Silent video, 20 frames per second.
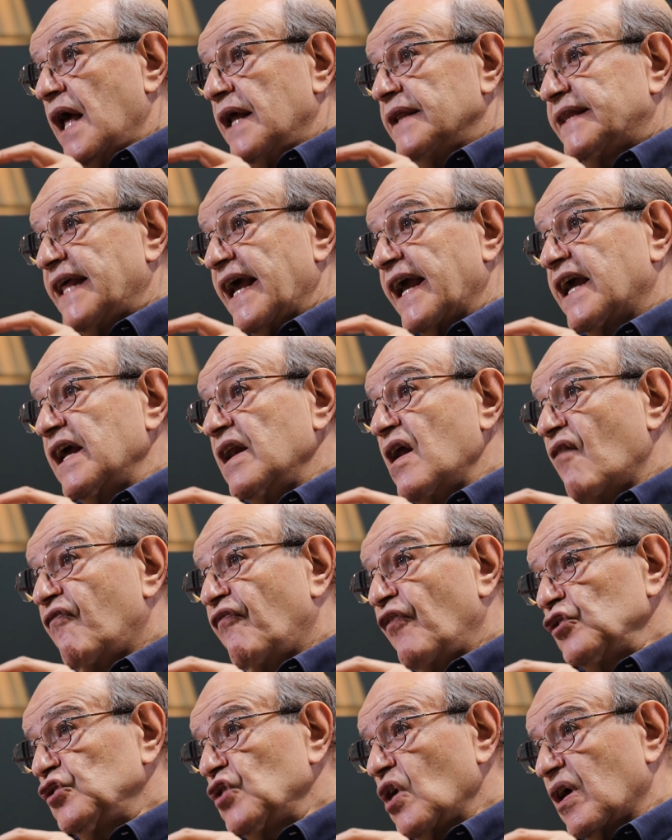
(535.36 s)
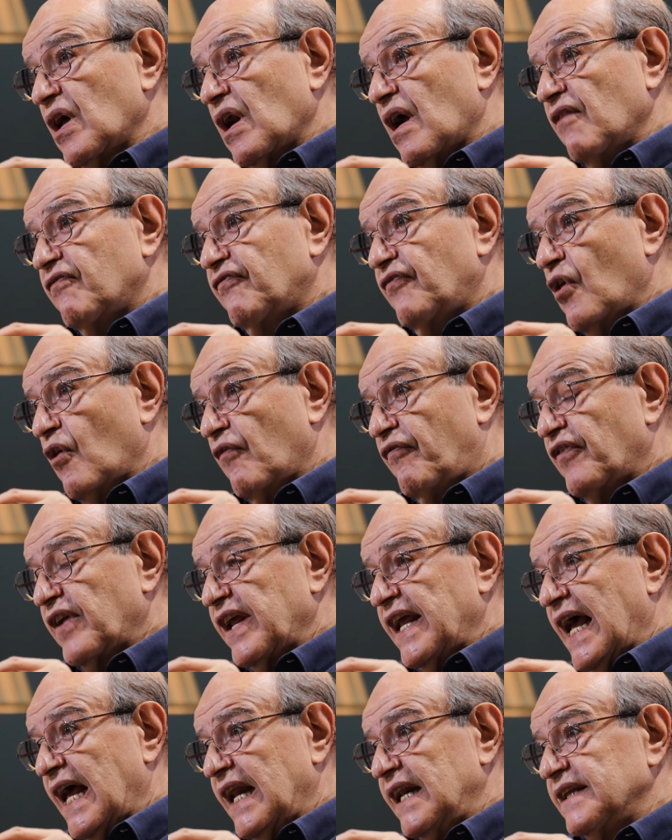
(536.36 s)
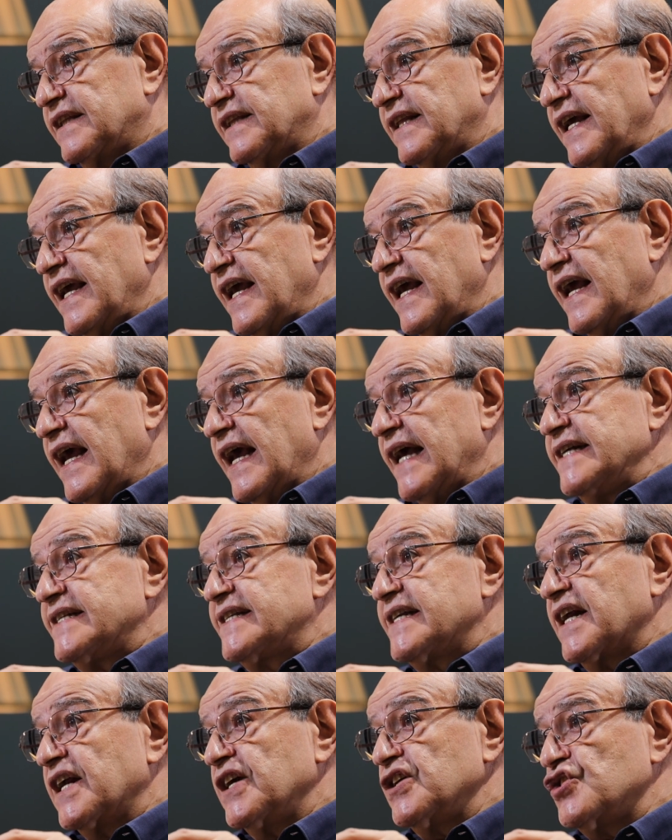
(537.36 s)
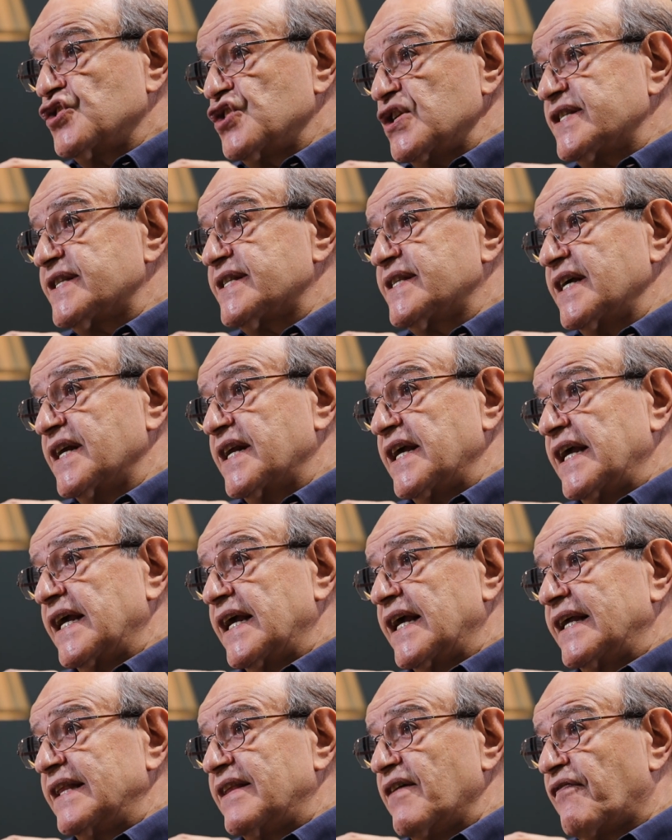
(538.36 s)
Taking a photograph of reality is registering the